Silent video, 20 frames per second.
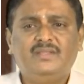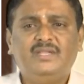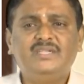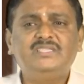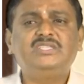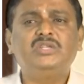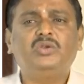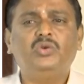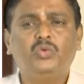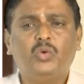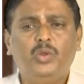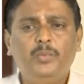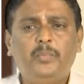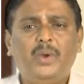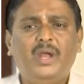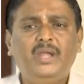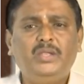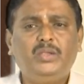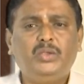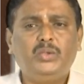that is equal to
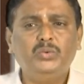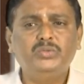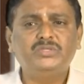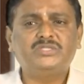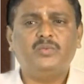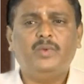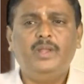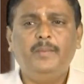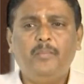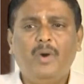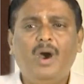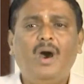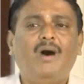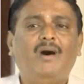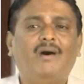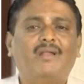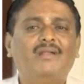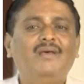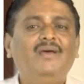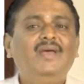1.27
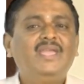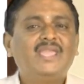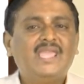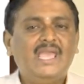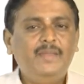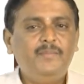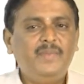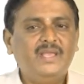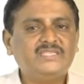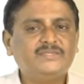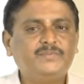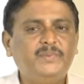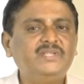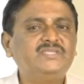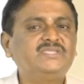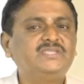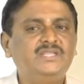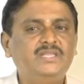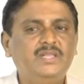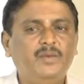bar can be
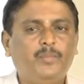expressed in the